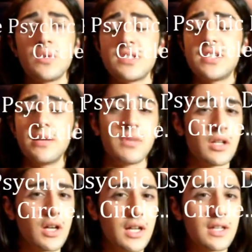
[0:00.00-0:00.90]

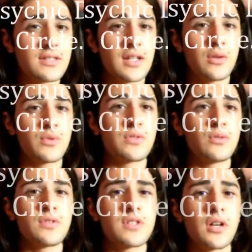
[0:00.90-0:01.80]
demonized and was
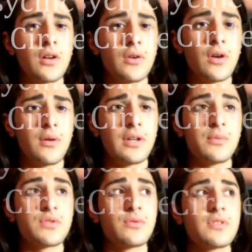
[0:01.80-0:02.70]
also it
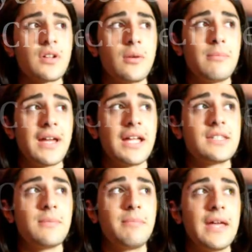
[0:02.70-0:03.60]
was also made
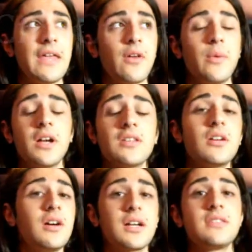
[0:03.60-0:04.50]
to be that we are
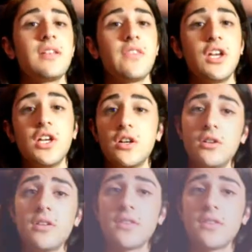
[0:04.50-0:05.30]
targeting the youth.